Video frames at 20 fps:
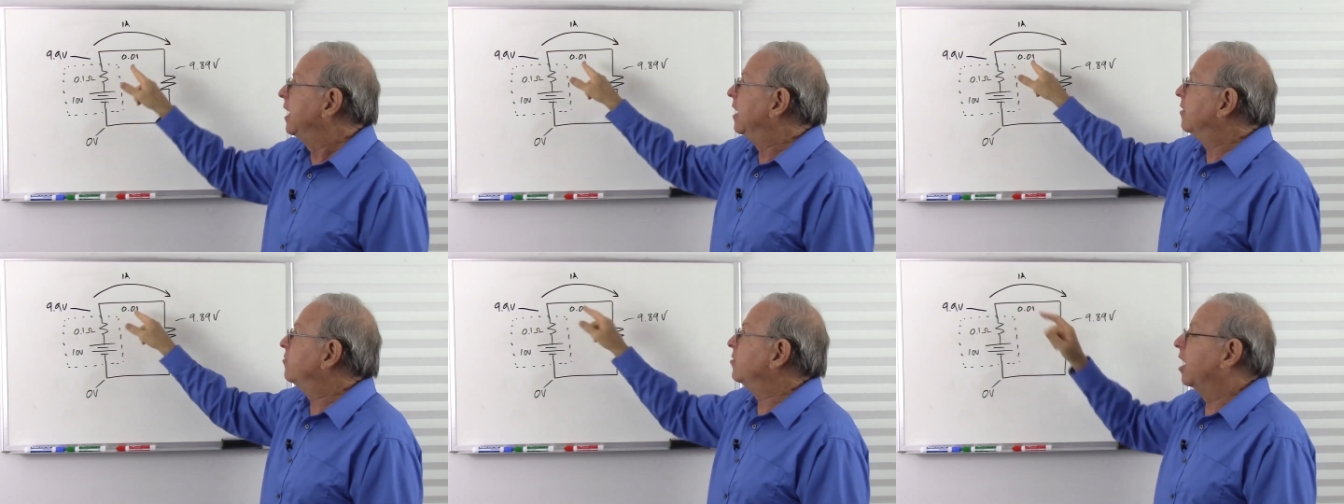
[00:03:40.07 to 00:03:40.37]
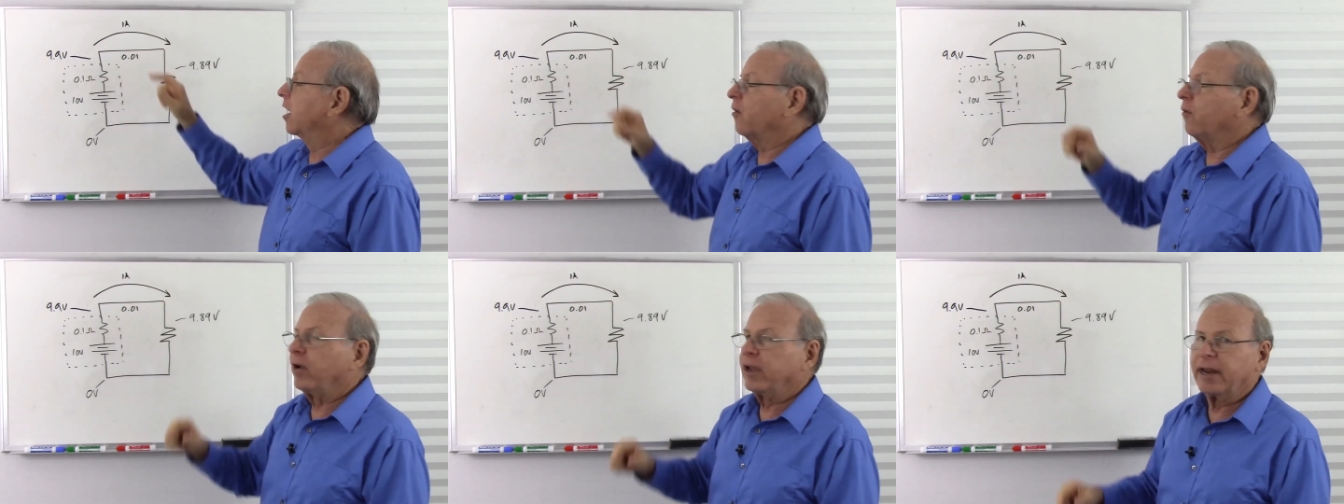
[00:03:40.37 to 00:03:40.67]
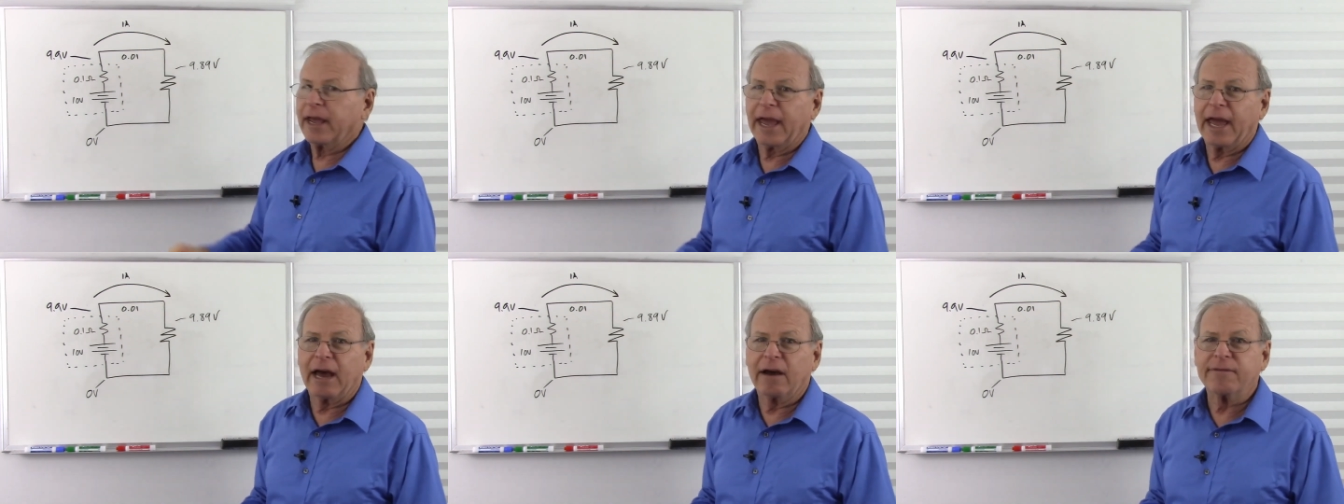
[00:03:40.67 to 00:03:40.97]
it's not
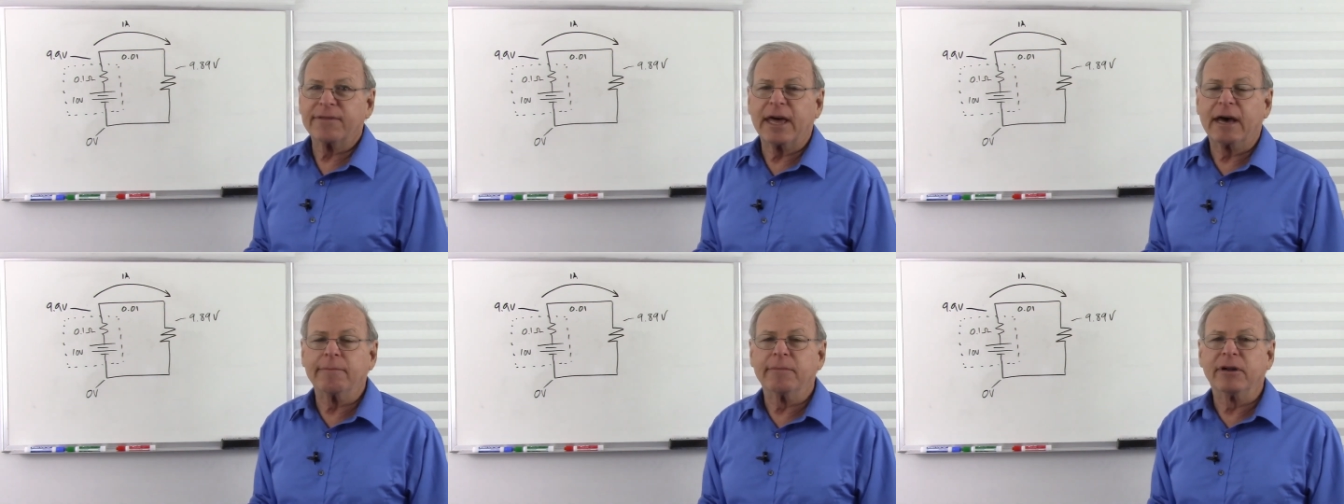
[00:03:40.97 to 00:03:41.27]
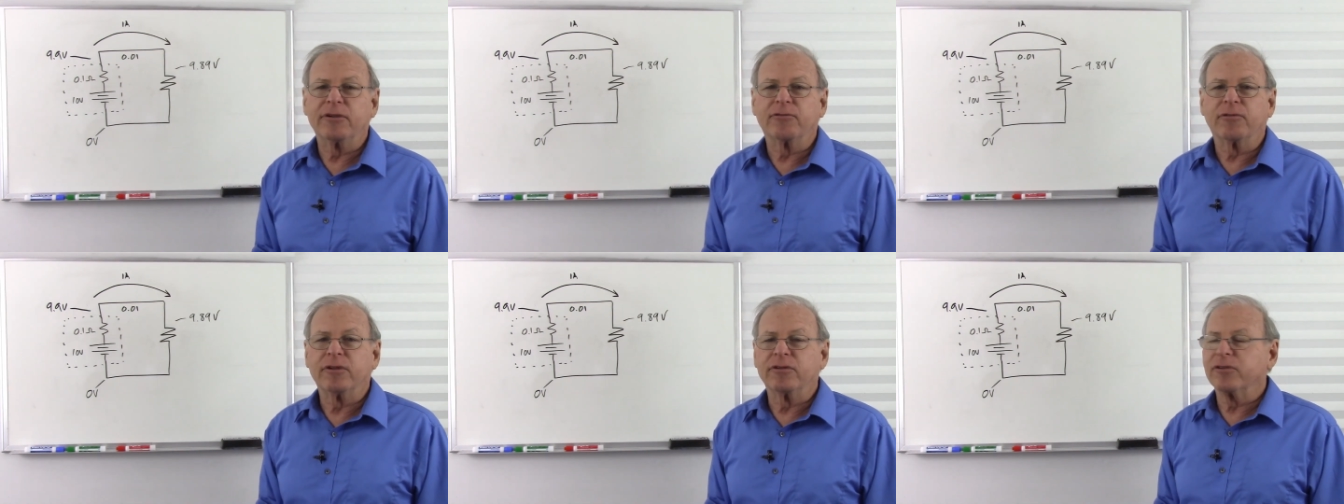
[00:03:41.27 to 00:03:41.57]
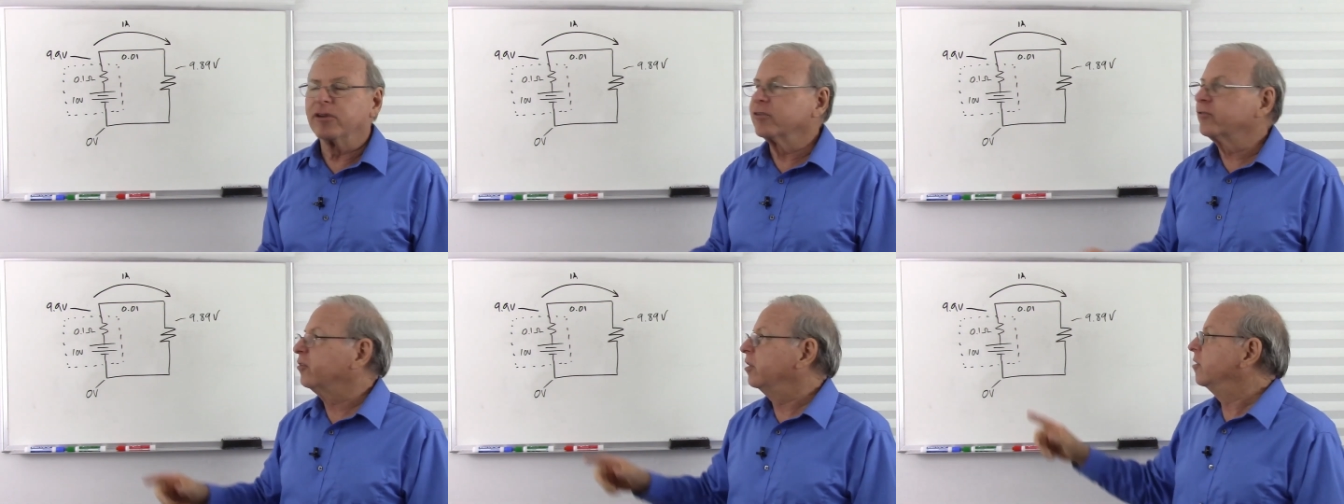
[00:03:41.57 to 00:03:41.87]
going to have that much
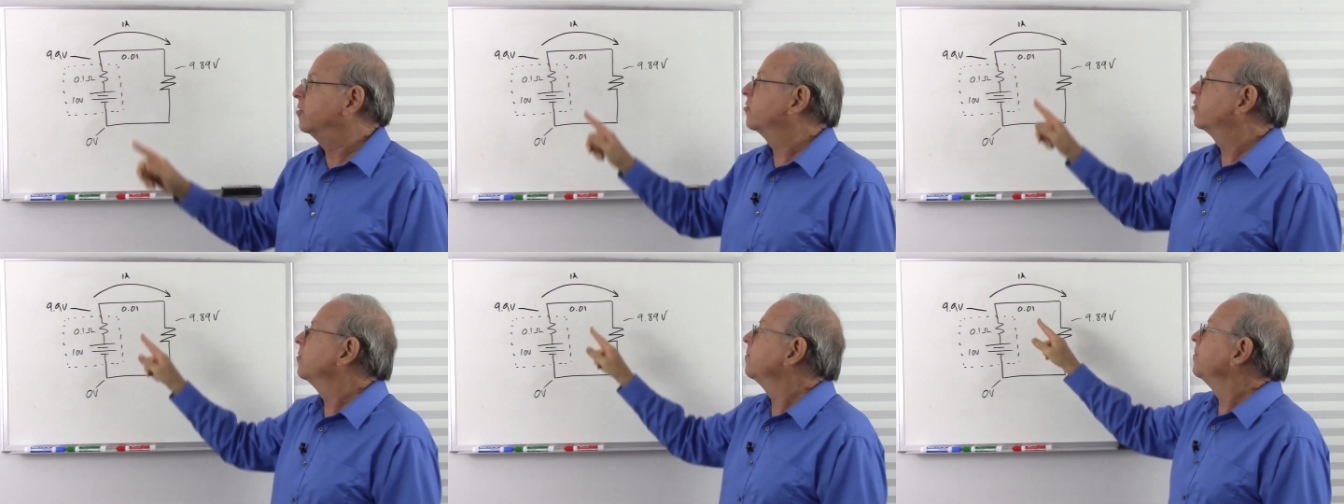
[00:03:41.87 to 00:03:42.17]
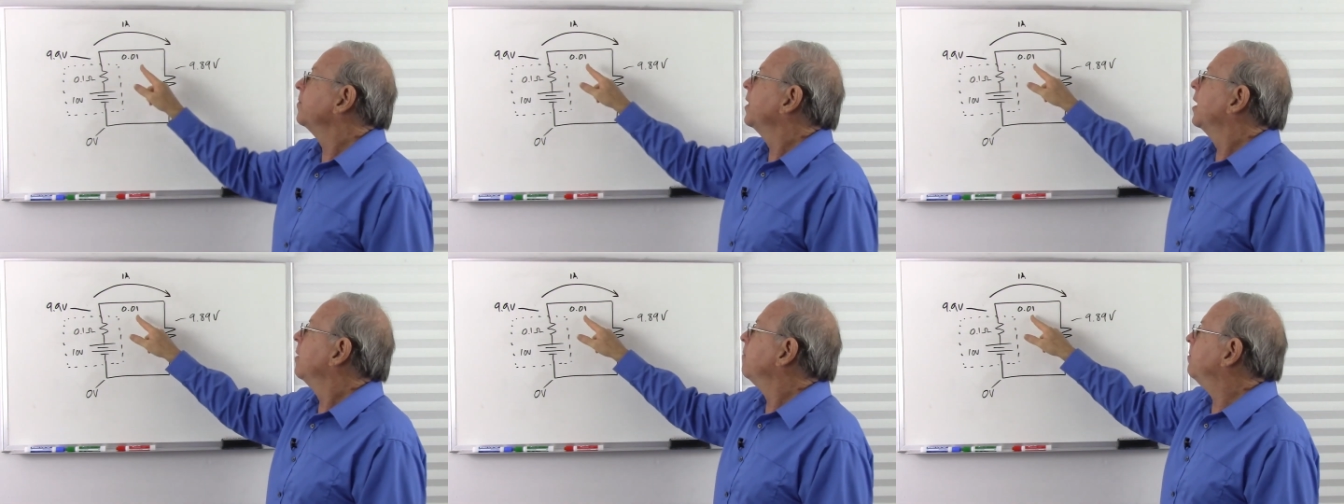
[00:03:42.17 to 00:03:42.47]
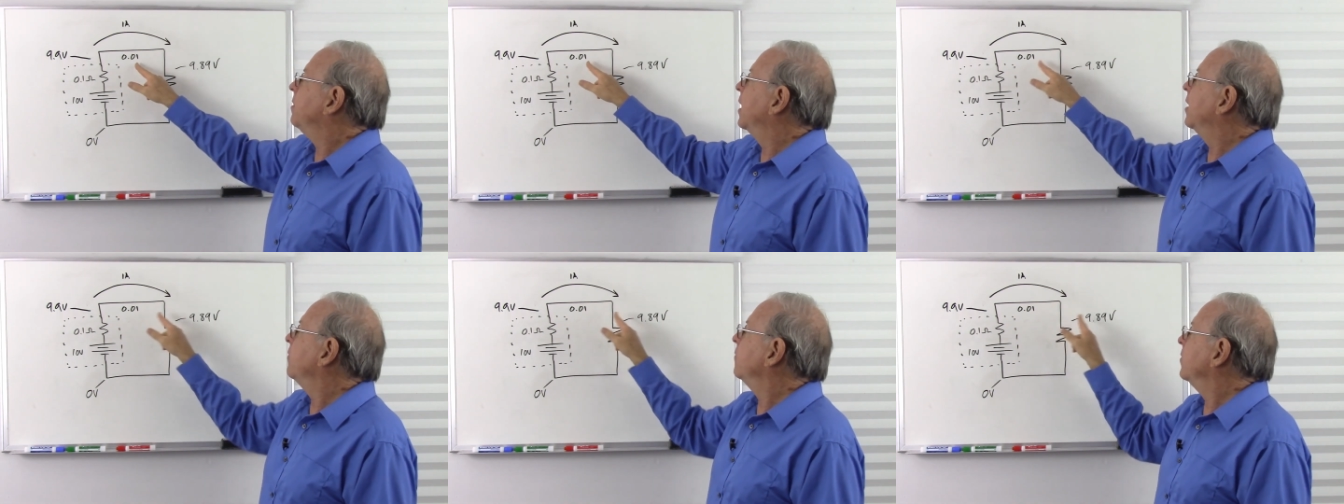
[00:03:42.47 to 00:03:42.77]
resistance.
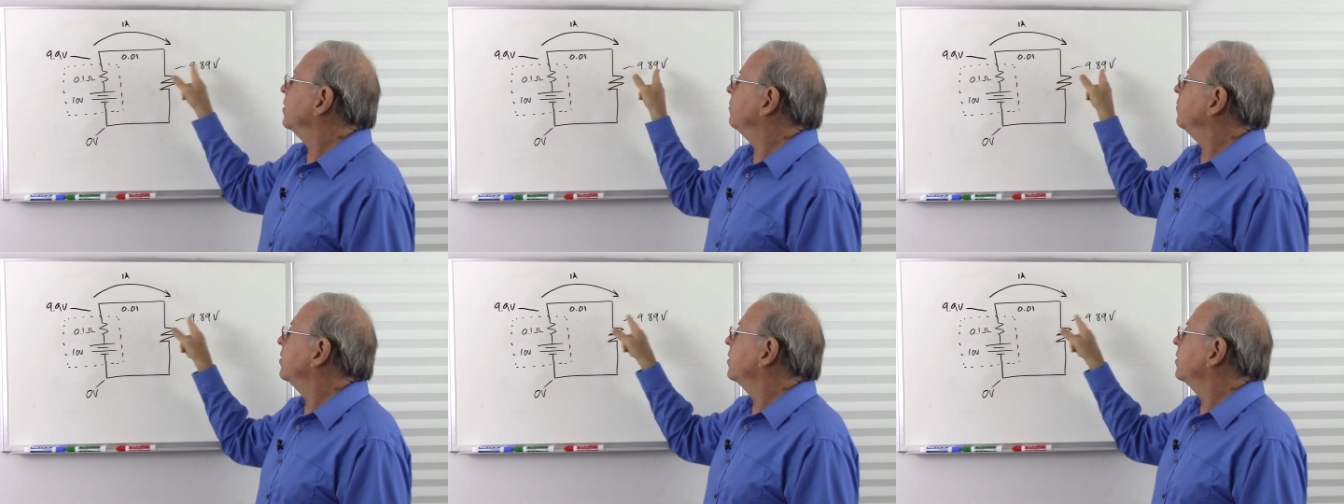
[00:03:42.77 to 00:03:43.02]
But we